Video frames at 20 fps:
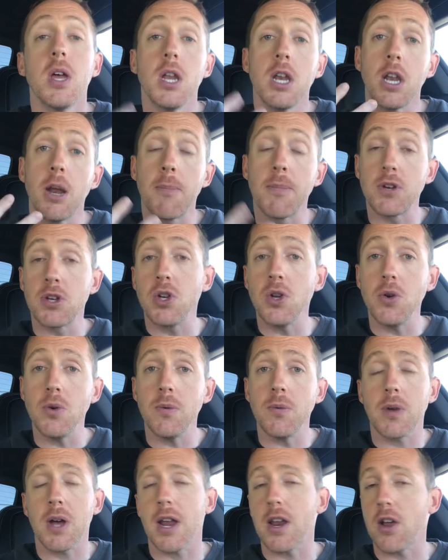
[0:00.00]
Number
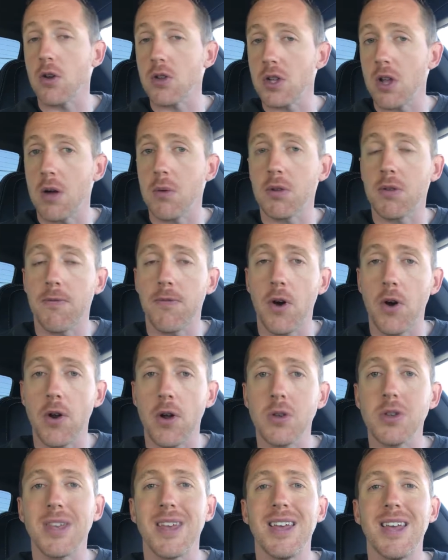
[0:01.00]
2, kind of goes along with the
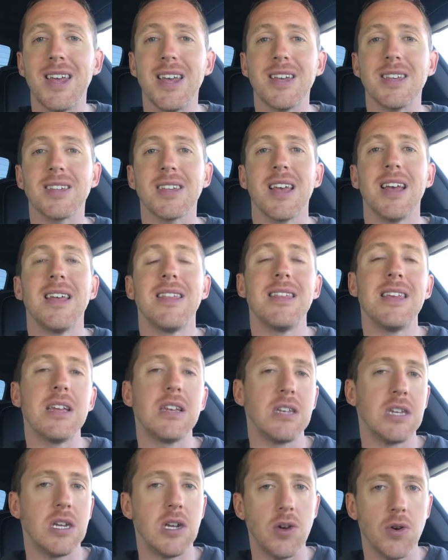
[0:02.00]
photos, is the
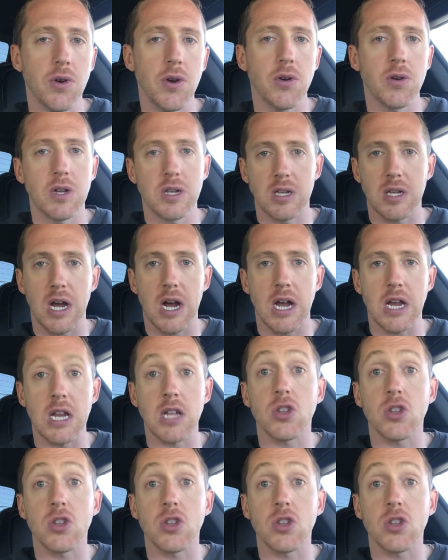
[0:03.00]
interior design.